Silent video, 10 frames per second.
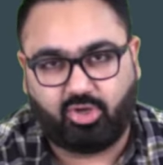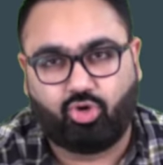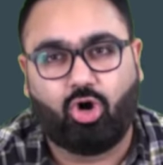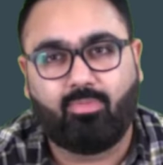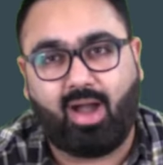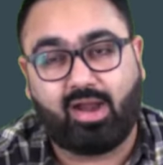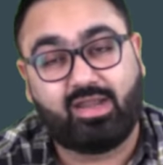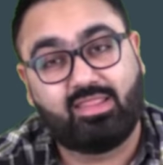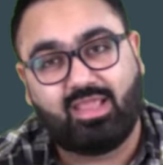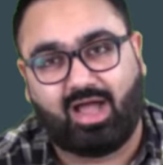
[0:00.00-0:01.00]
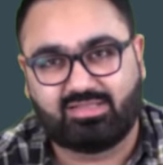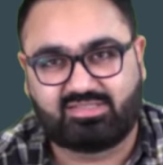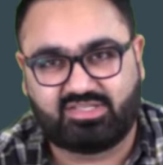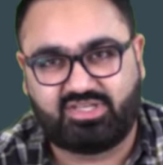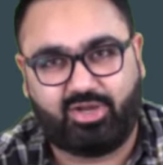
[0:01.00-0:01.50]
You don't mark it in the
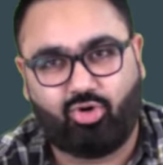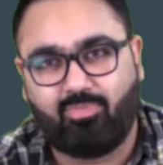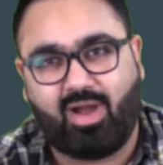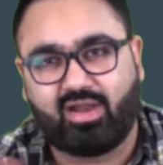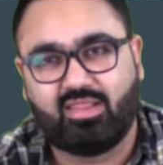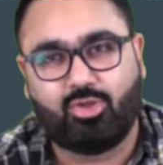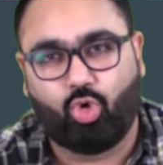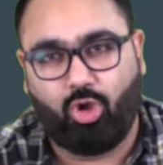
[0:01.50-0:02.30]
answer sheet, don't mark it in the